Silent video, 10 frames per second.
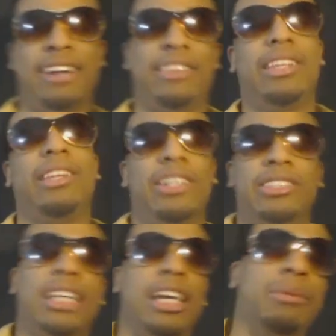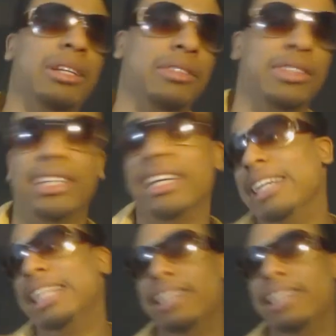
after they lost the game and everything.